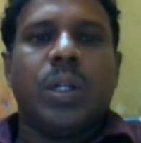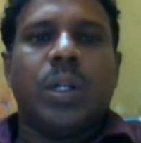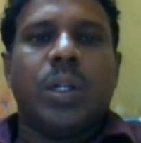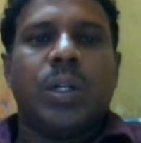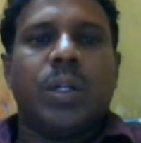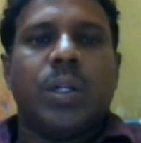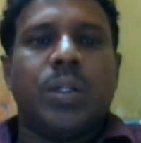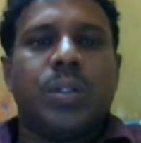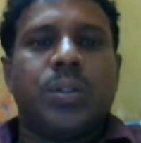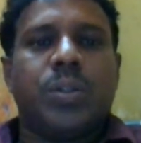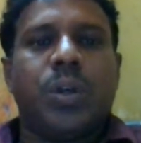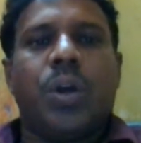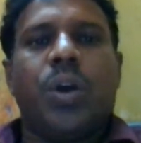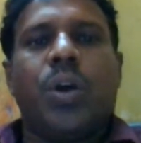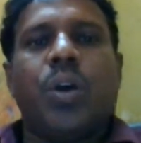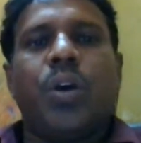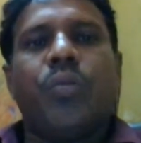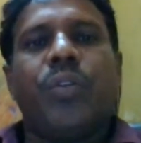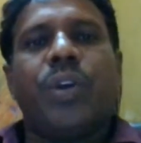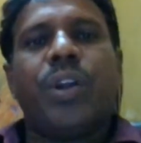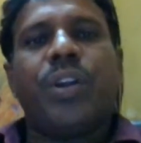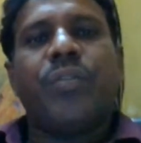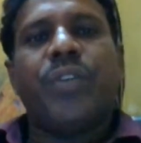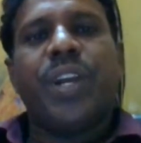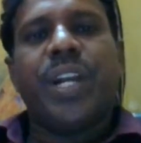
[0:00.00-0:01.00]
So
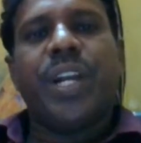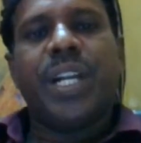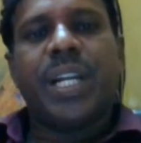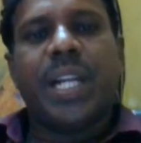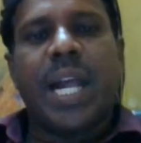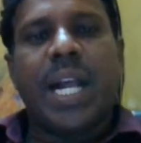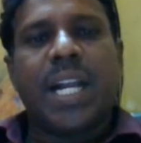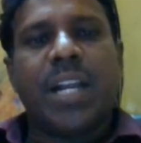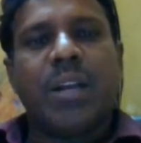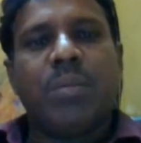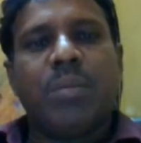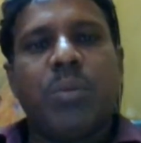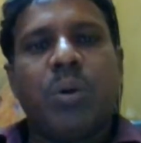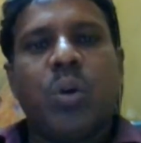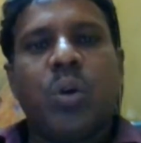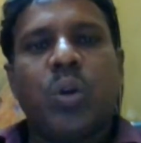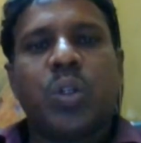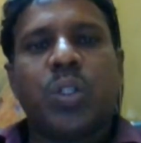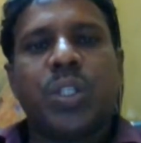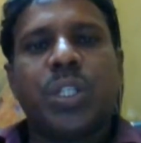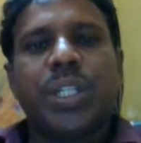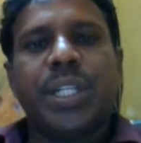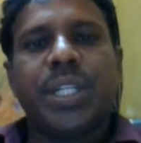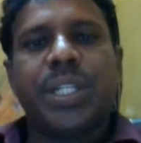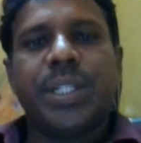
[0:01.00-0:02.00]
when we talk about
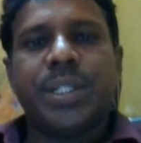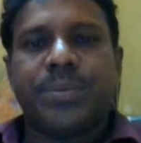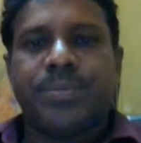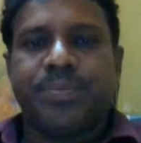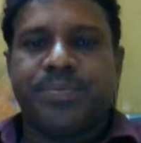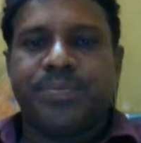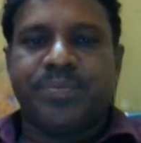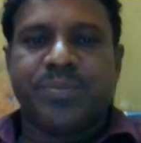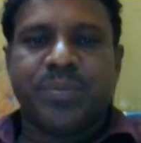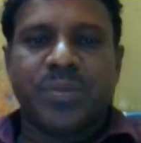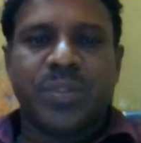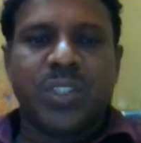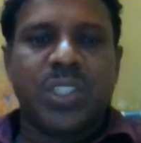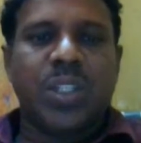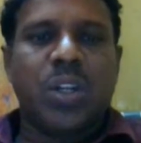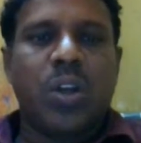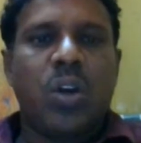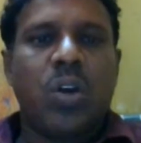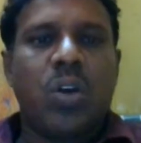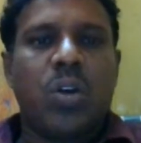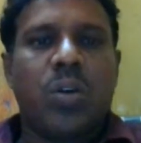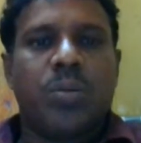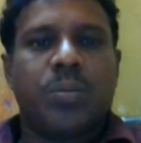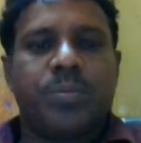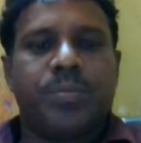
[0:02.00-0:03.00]
the,
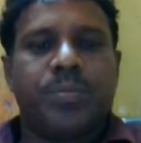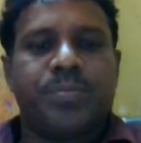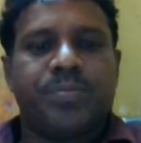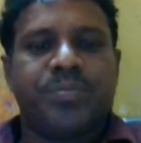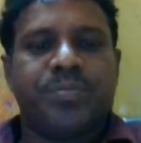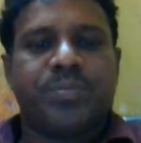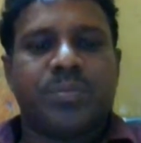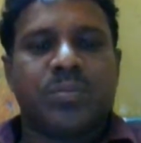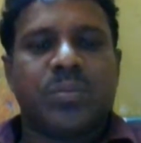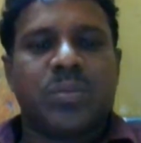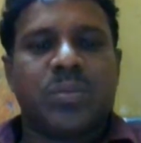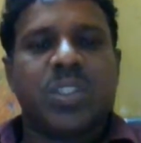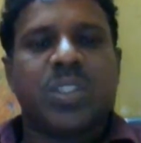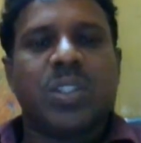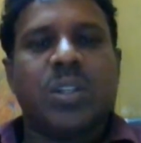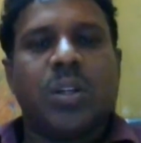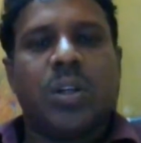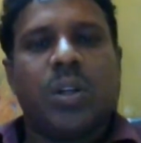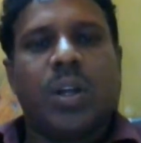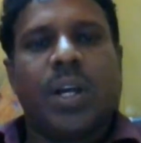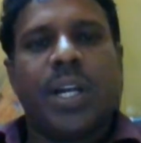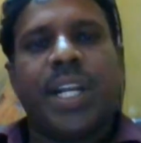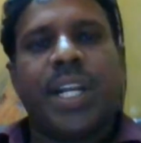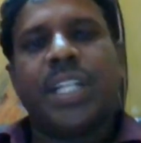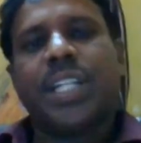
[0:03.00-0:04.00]

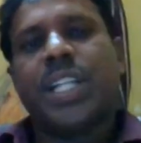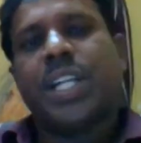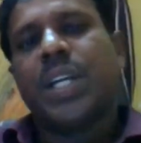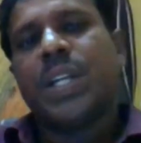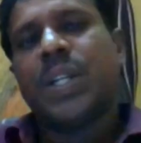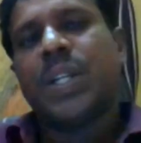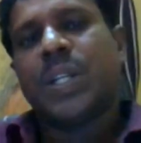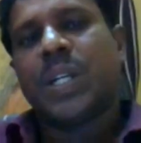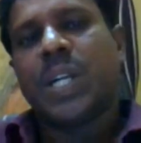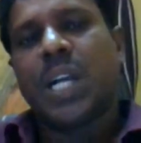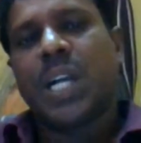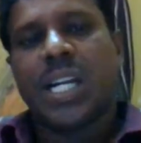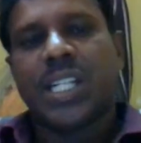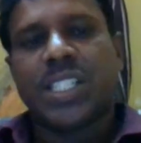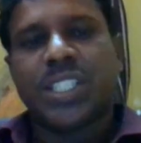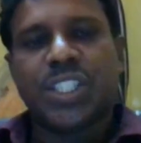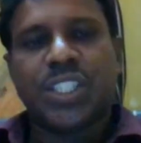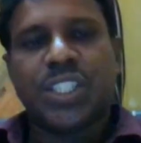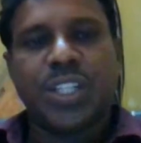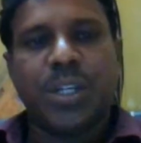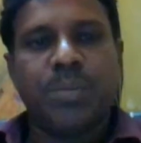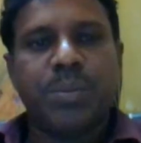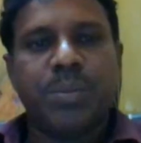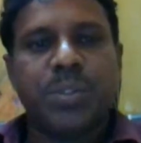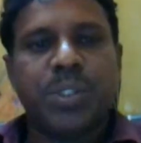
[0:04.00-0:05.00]
another
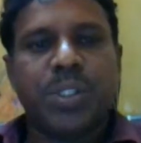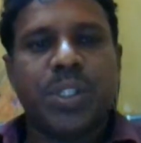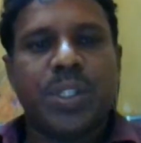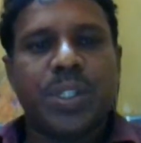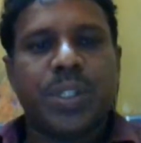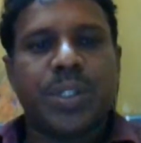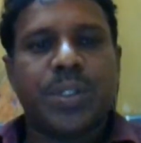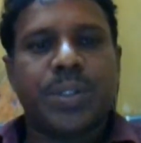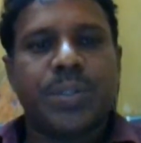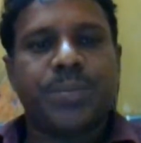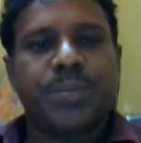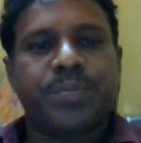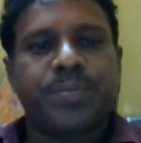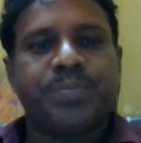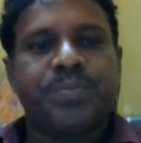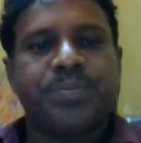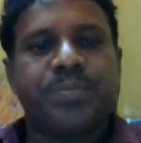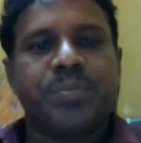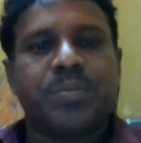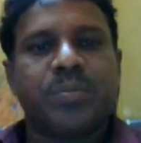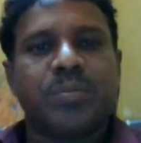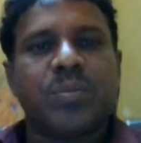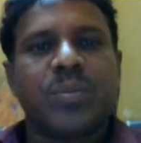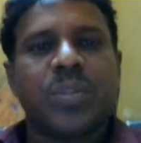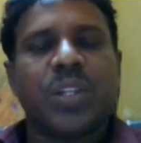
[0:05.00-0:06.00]
concepts,
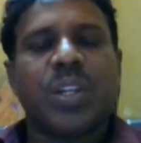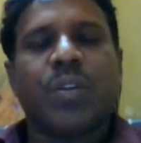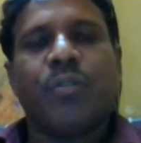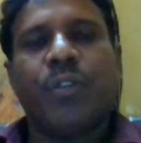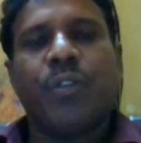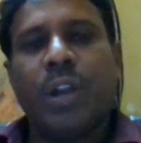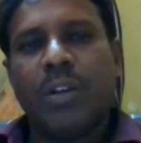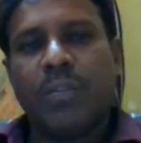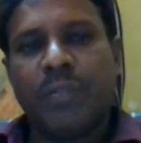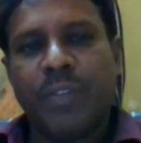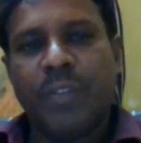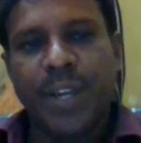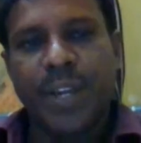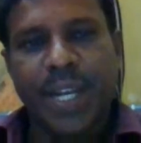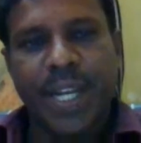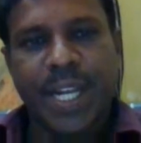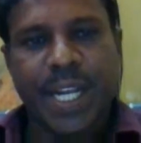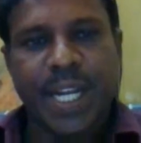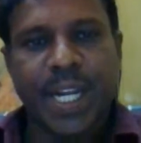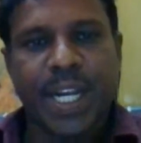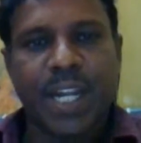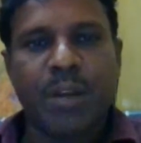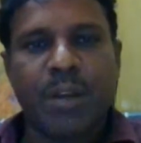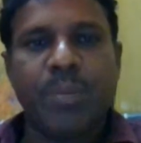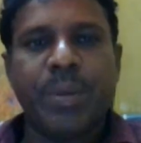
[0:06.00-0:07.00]
welfare
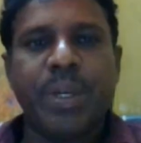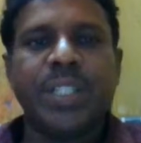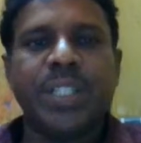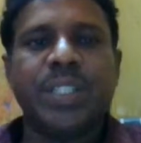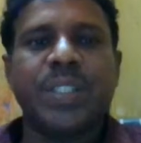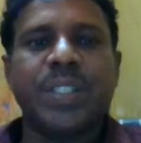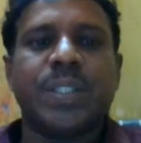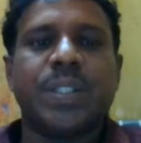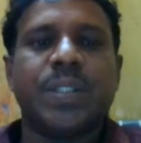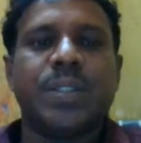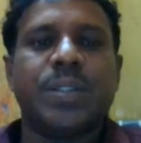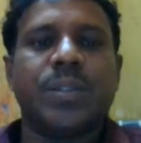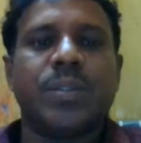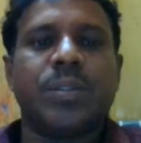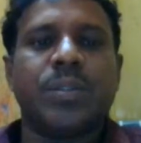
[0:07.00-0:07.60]
economics,